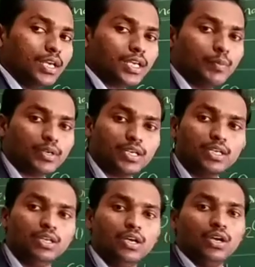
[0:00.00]

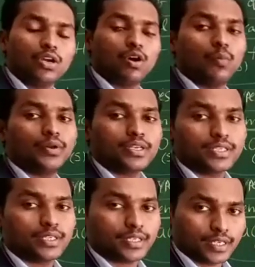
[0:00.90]
chemical
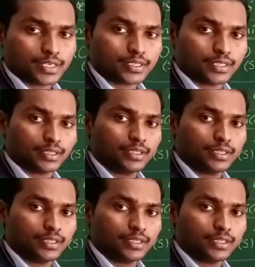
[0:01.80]
combination reaction.